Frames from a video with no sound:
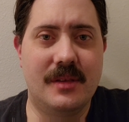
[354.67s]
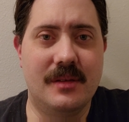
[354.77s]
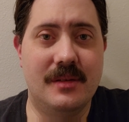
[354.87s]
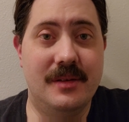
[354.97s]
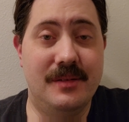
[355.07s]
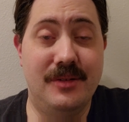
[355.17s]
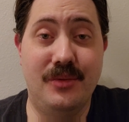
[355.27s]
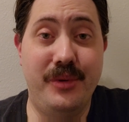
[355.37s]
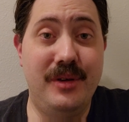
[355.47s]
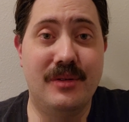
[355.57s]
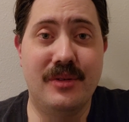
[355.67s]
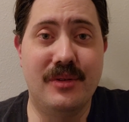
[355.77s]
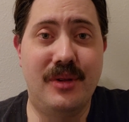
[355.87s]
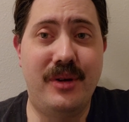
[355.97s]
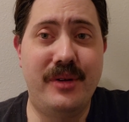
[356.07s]
another week, another
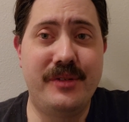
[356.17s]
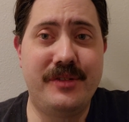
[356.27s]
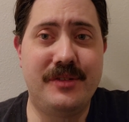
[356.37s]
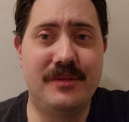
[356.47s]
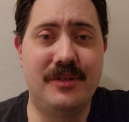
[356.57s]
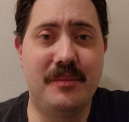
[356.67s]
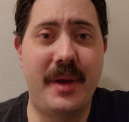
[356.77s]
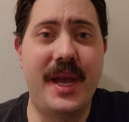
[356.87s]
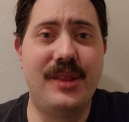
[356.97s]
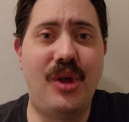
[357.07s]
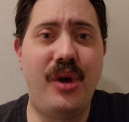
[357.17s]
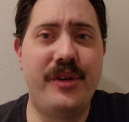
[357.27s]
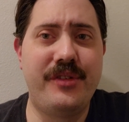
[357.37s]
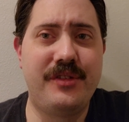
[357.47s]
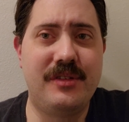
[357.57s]
loss, another bad
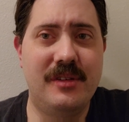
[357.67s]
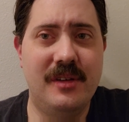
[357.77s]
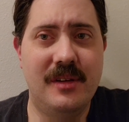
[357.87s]
loss.